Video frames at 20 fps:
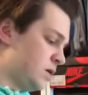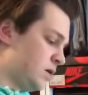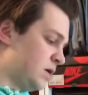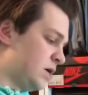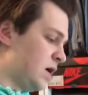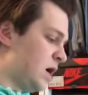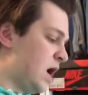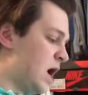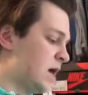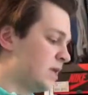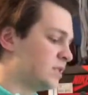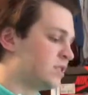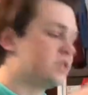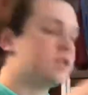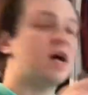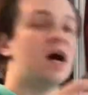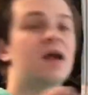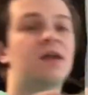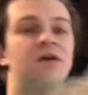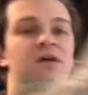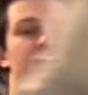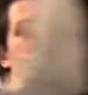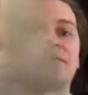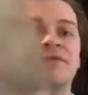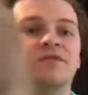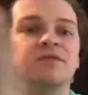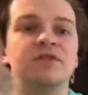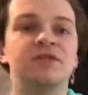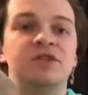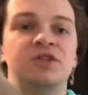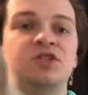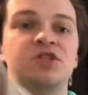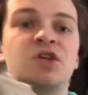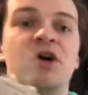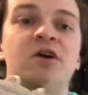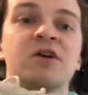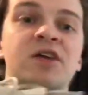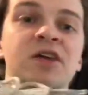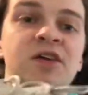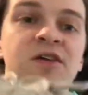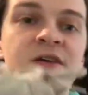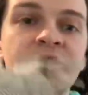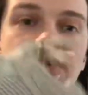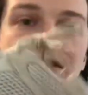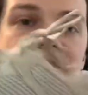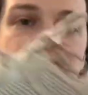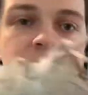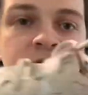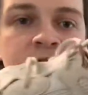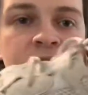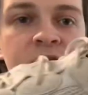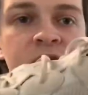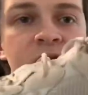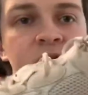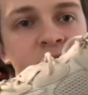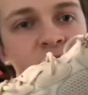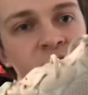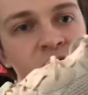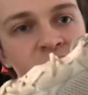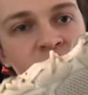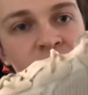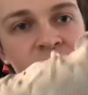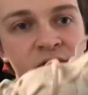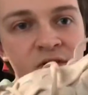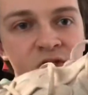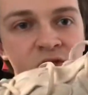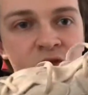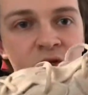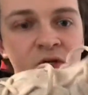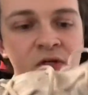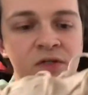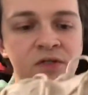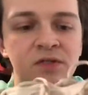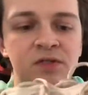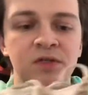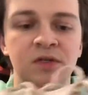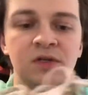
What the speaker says: onslaught of the chunky soles.